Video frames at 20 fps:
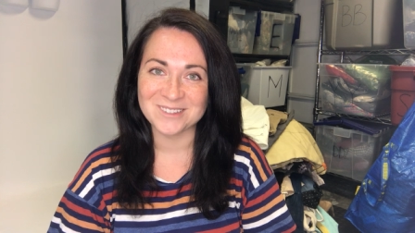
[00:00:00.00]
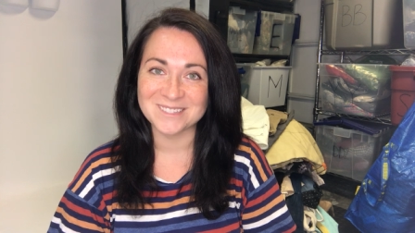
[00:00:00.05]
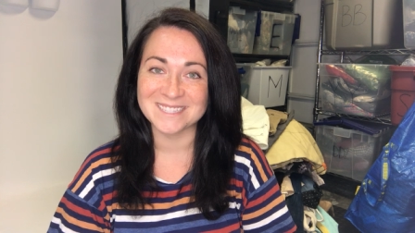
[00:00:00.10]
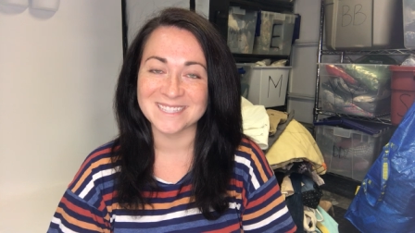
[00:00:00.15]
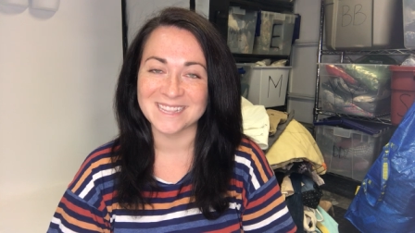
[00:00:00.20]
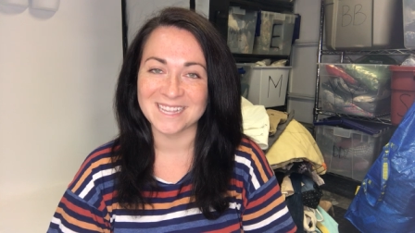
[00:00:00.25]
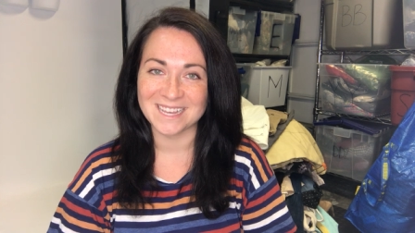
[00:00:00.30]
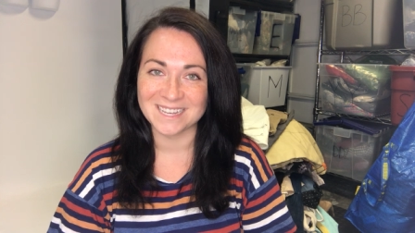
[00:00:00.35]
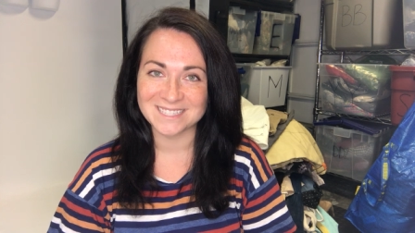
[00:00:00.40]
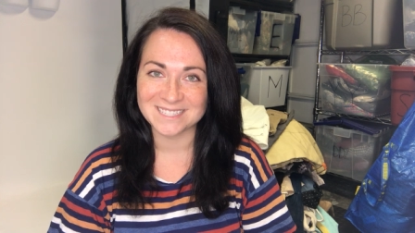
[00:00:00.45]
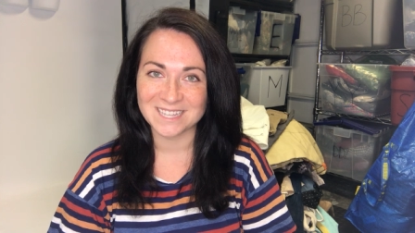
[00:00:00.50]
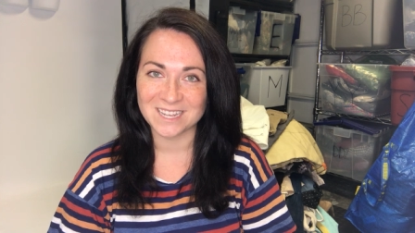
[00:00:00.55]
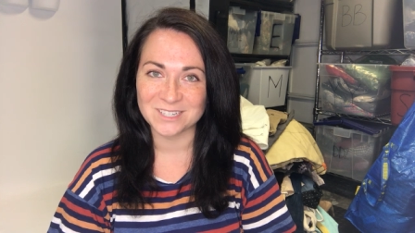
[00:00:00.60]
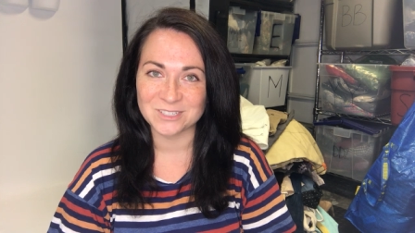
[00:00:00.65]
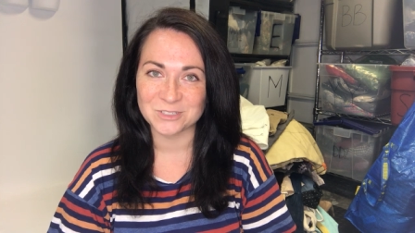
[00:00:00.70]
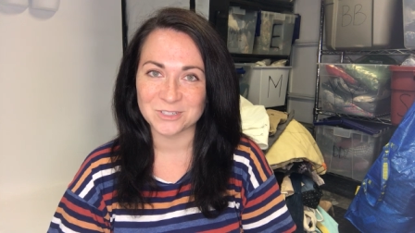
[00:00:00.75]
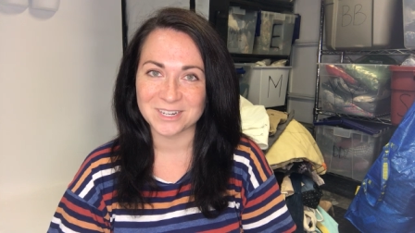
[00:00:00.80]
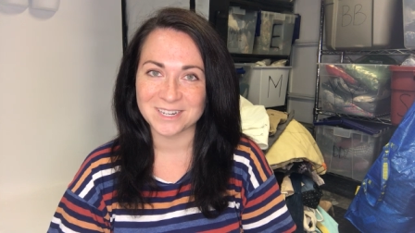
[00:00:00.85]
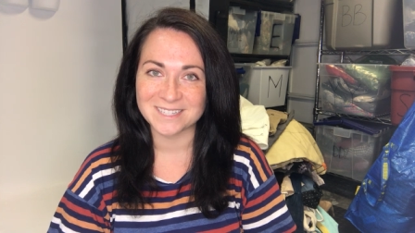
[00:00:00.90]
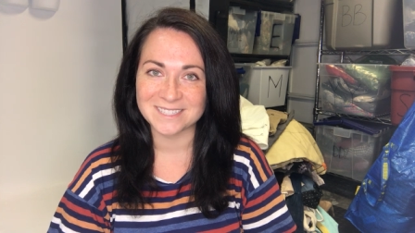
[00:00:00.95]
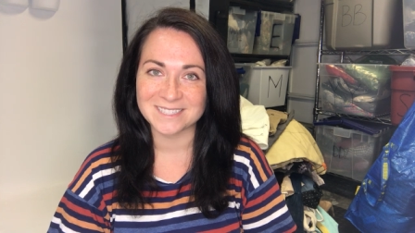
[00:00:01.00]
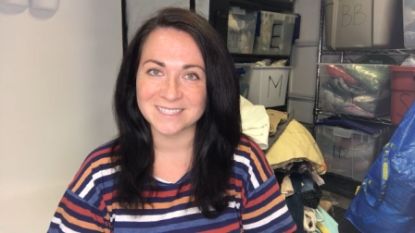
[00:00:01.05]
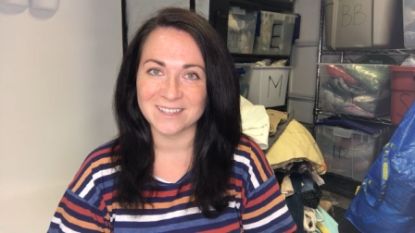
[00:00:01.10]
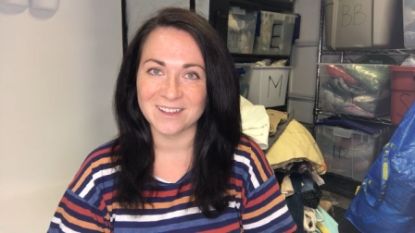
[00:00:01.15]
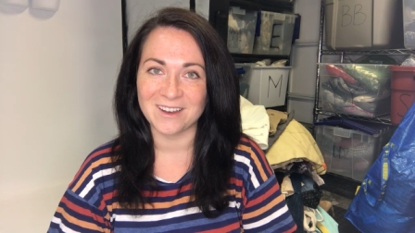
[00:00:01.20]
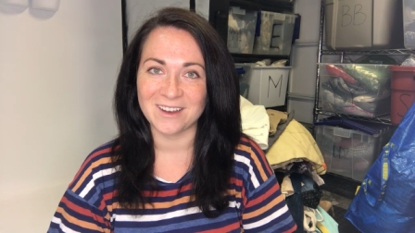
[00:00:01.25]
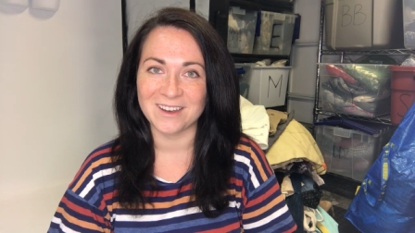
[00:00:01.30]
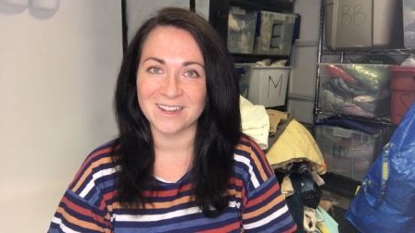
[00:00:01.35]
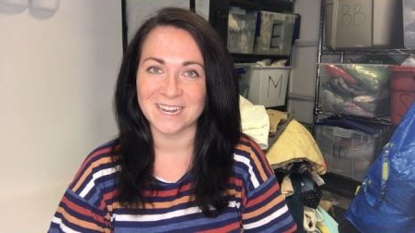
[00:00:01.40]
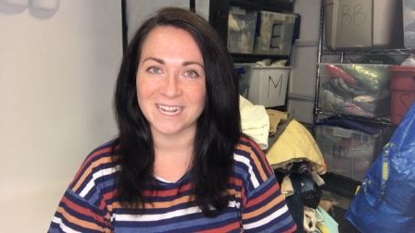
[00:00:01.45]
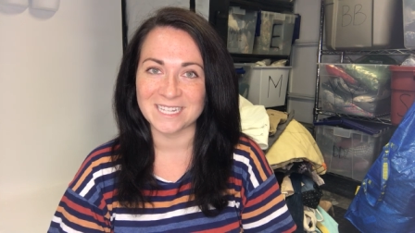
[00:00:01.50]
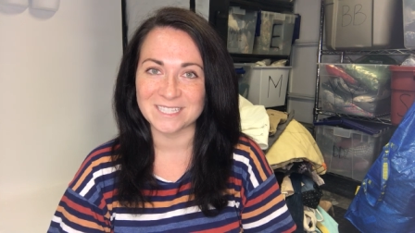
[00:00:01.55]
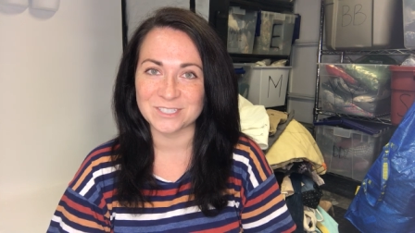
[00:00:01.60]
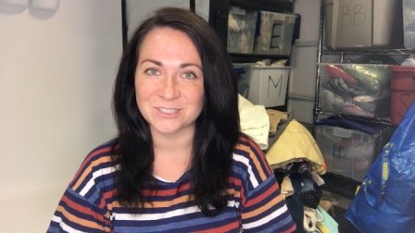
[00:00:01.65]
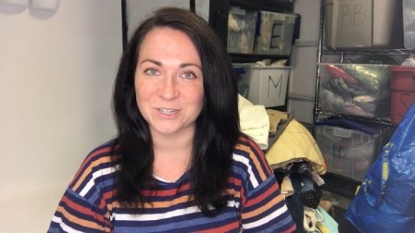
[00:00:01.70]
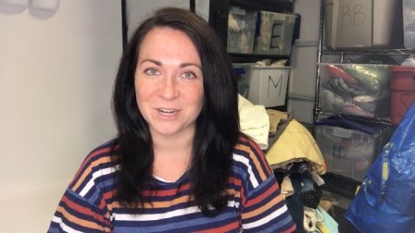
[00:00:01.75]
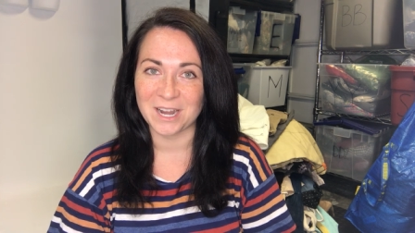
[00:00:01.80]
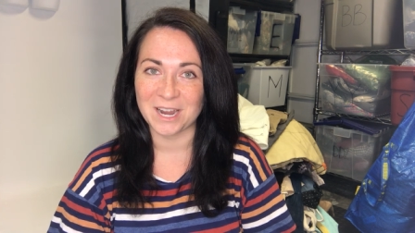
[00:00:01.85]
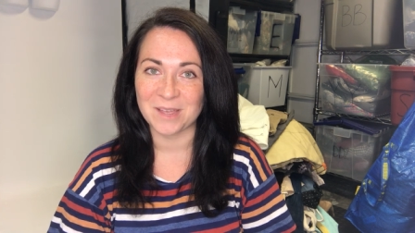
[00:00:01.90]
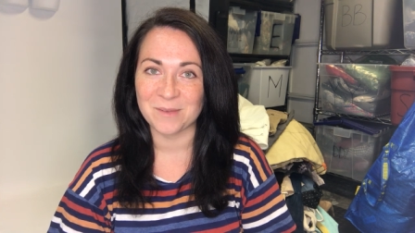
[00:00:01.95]
who's Lux Huntress on
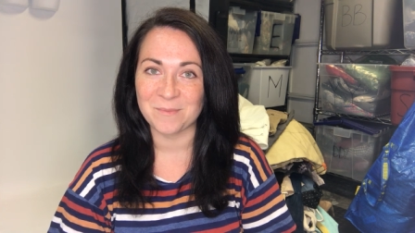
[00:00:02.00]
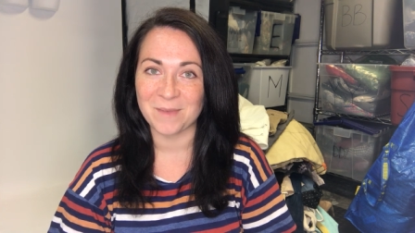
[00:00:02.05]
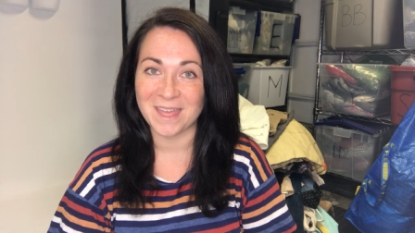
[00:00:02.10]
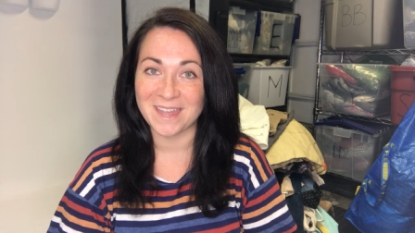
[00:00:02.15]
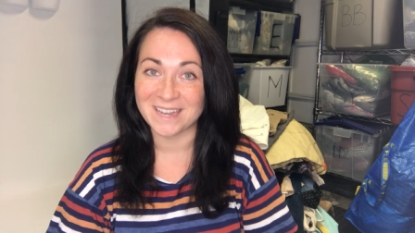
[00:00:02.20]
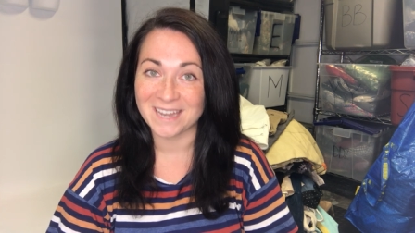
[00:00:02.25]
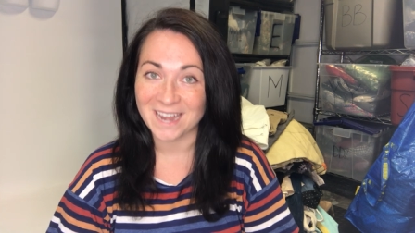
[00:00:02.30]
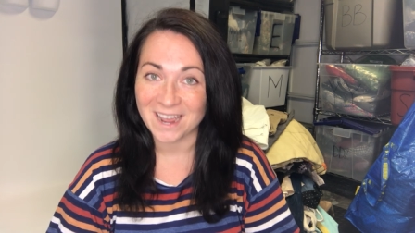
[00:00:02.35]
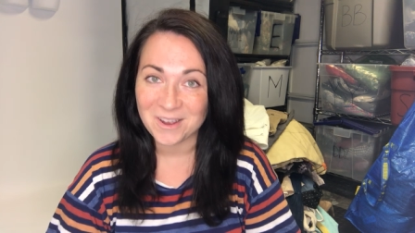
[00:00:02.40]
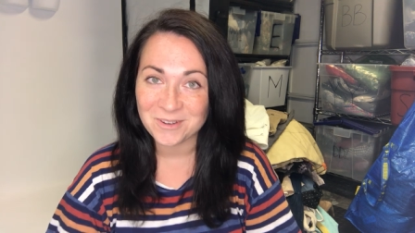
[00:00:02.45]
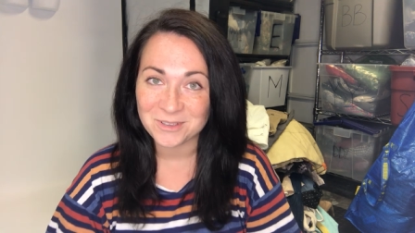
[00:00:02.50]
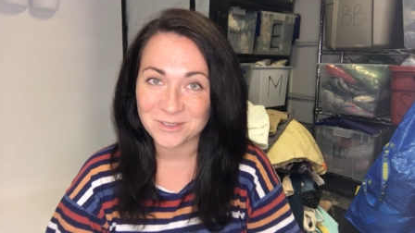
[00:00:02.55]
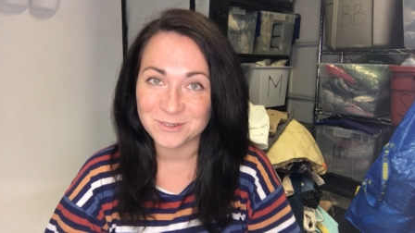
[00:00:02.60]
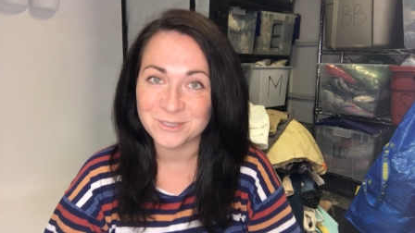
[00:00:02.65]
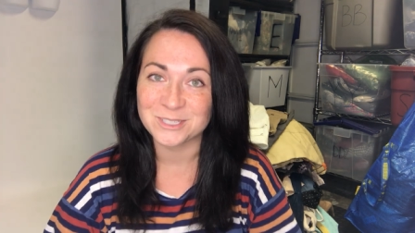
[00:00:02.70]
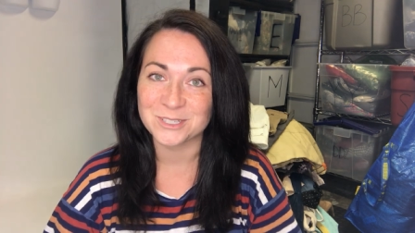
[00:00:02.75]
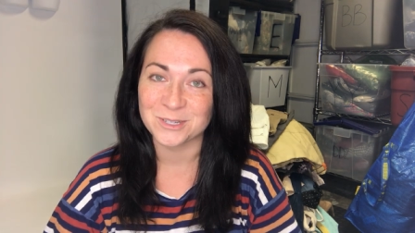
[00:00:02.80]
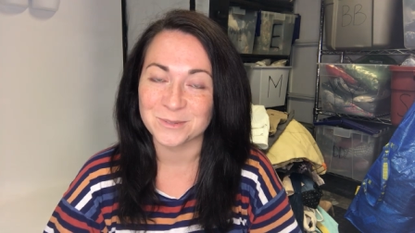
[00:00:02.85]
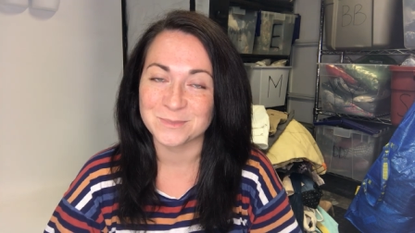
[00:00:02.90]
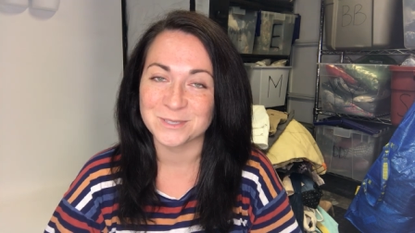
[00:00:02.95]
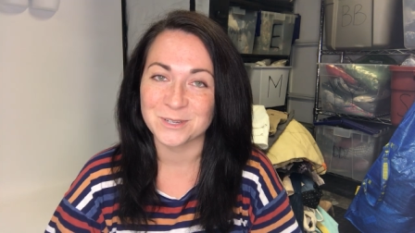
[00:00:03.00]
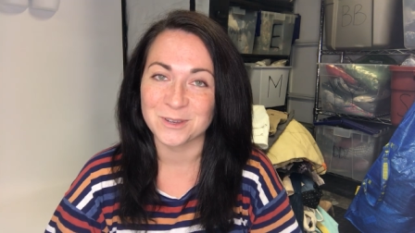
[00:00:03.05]
Instagram and now YouTube,